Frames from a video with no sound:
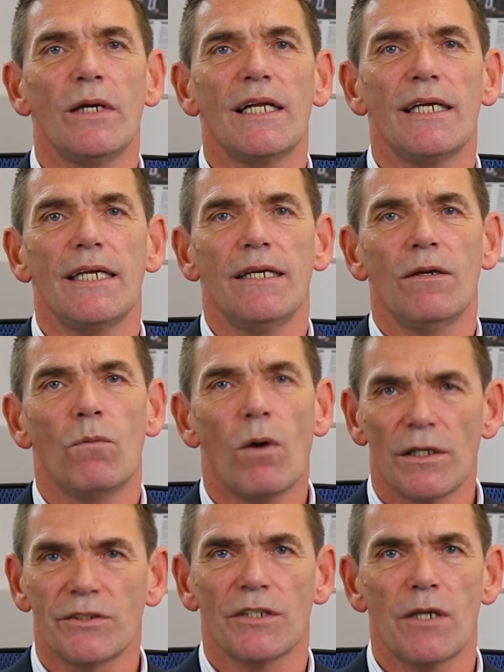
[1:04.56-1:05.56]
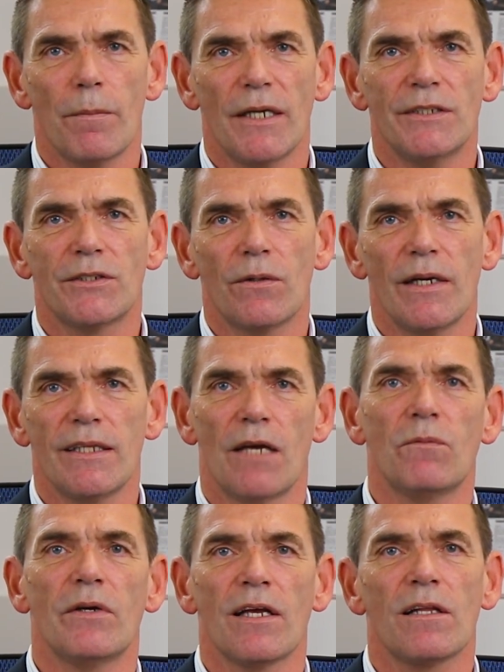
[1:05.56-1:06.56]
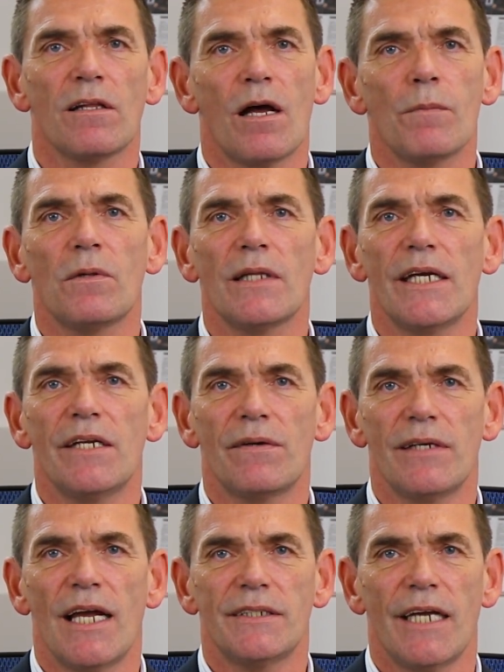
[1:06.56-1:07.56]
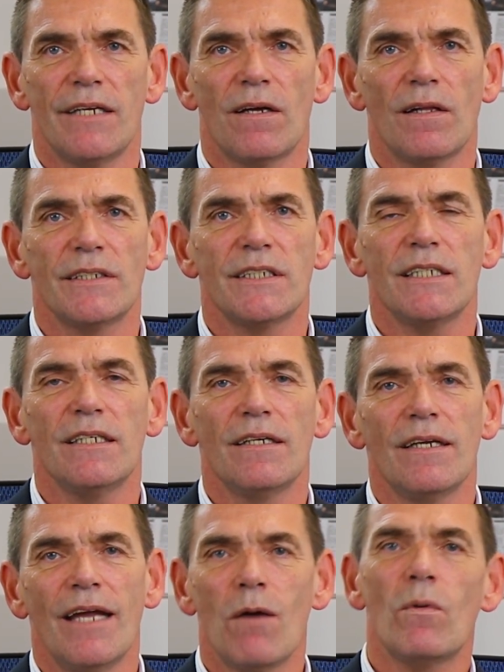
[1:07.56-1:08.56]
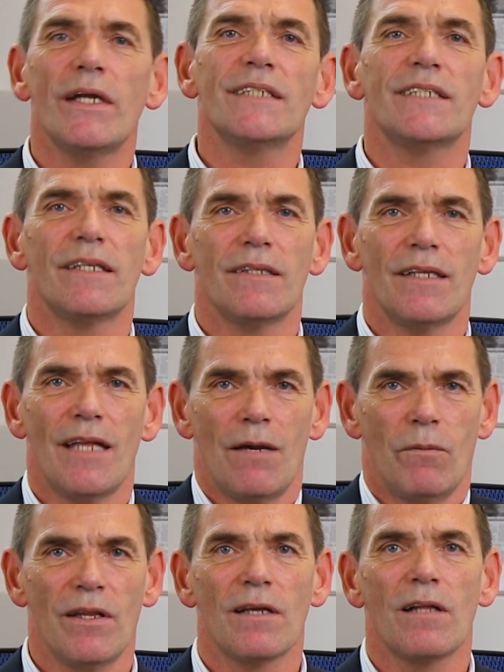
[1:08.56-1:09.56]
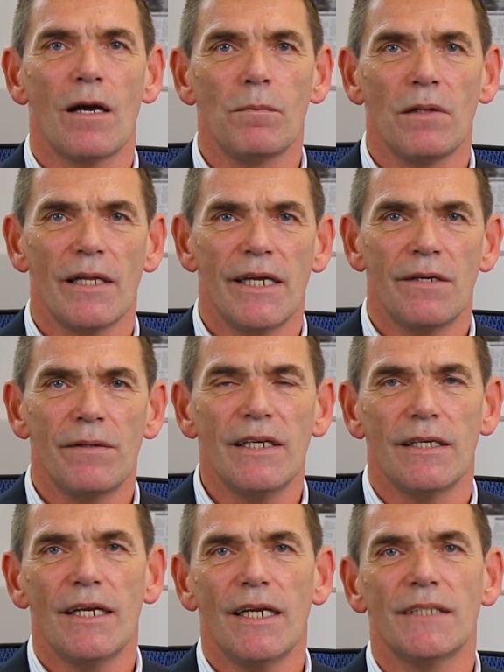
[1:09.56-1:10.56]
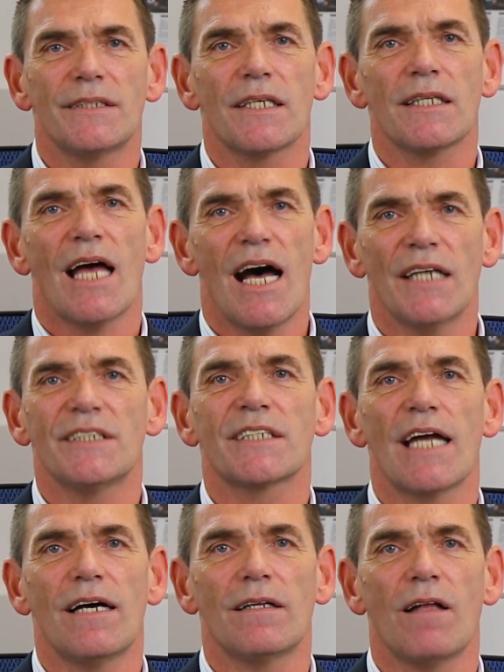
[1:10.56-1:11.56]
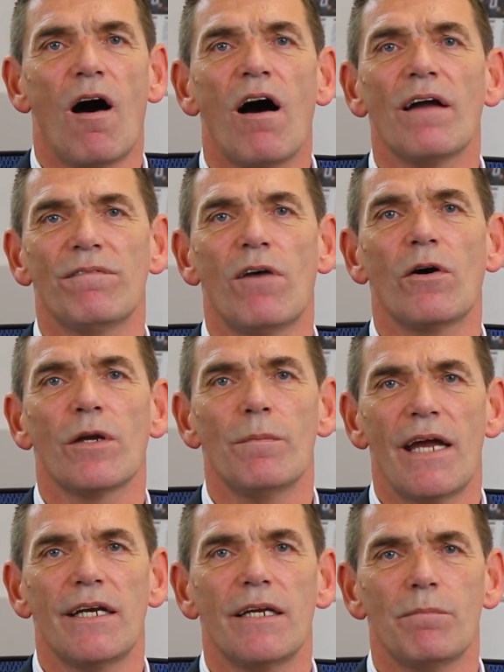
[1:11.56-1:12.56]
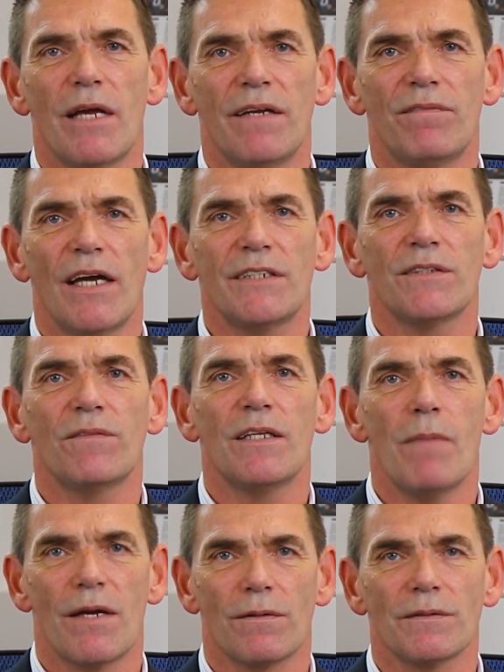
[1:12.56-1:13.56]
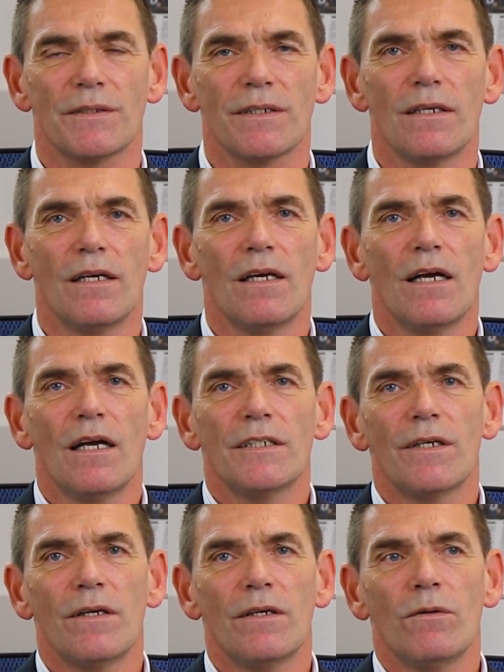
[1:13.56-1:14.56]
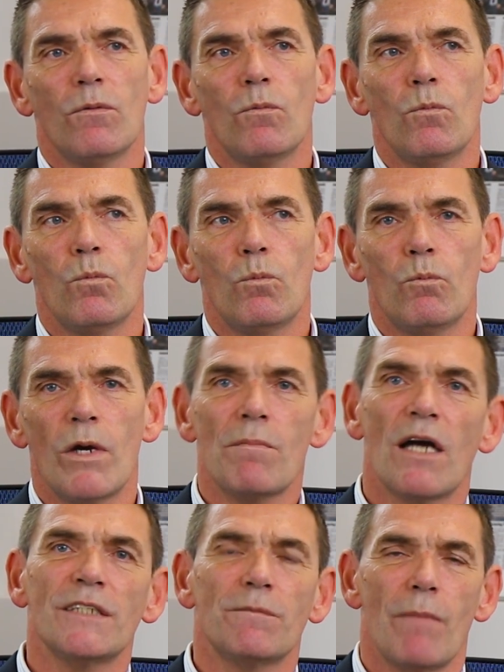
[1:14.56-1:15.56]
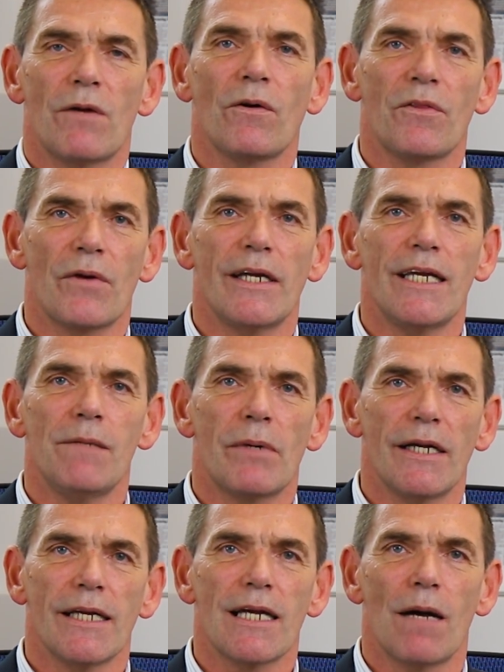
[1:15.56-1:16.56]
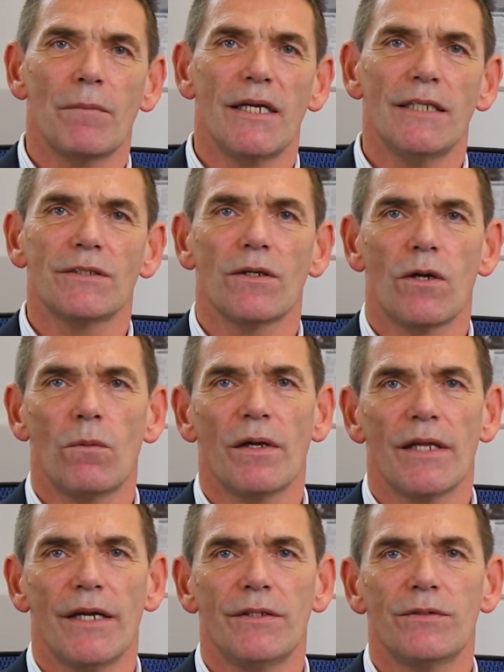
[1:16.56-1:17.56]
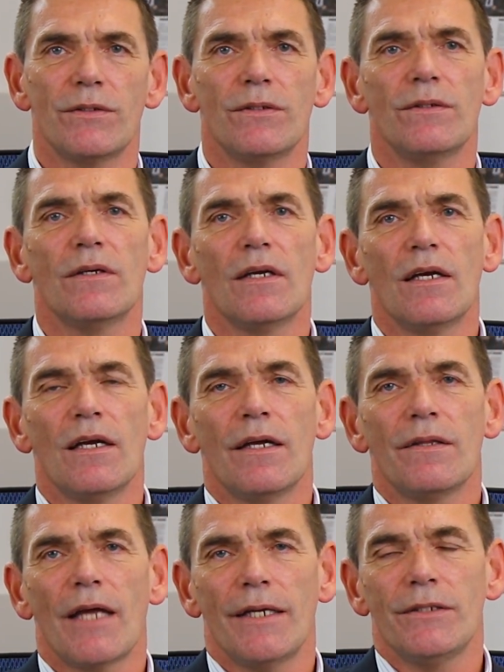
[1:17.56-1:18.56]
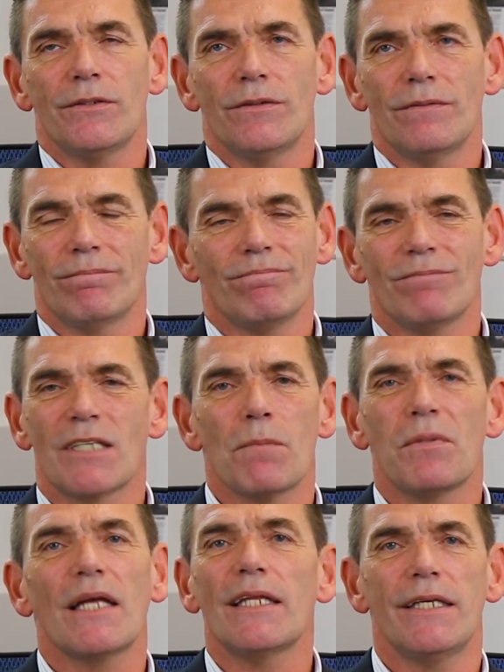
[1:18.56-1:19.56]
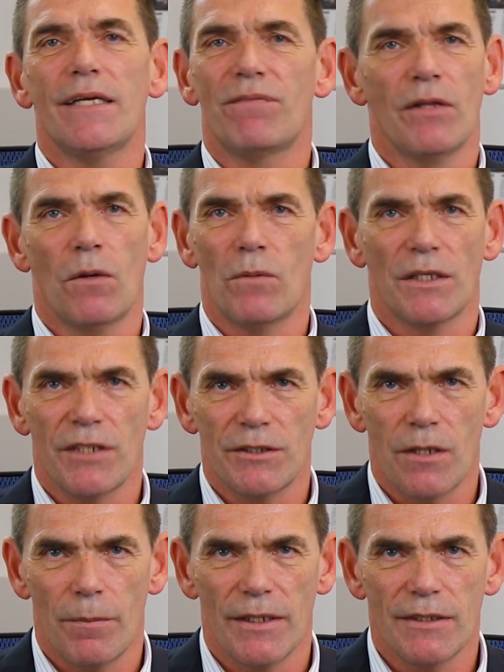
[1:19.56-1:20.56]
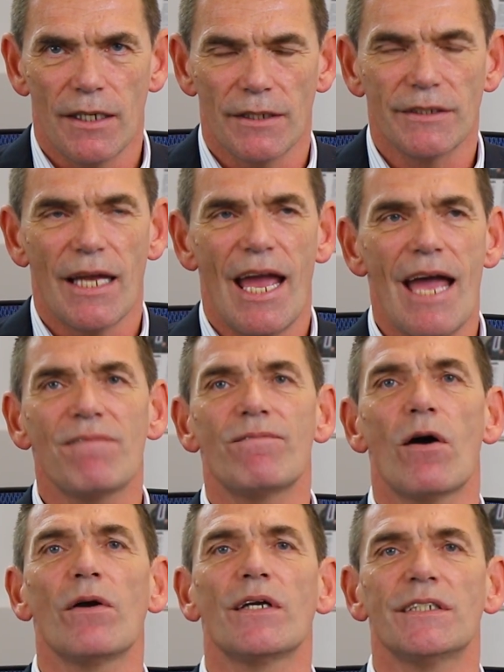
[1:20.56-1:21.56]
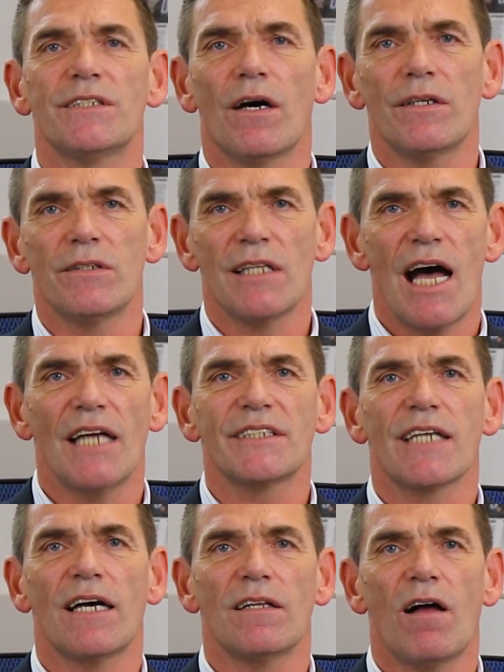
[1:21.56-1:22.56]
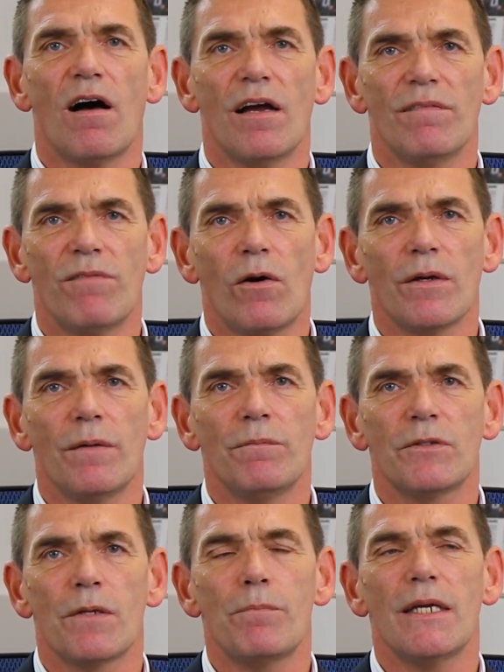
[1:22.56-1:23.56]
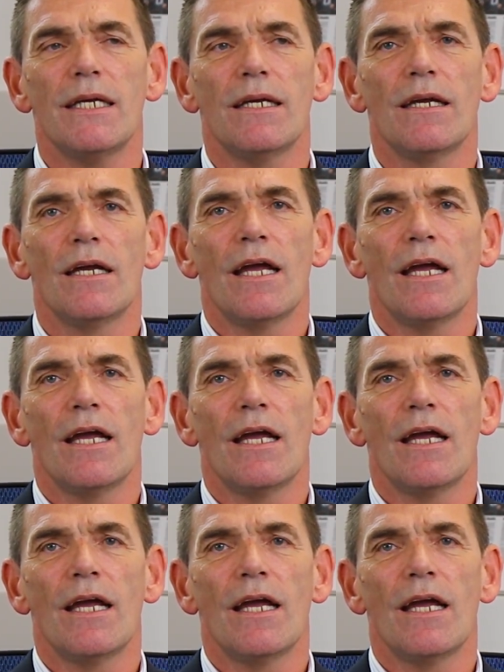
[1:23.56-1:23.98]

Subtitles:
really what Titomic is doing, that we're the global leader in our technology. And what is it that we're the global leader in? It's the large-scale, high-volume additive manufacturing with metals. So when most metal 3D printing companies look at what they do, they're completely different than what Titomic does. Our focus on large-scale, high volume to be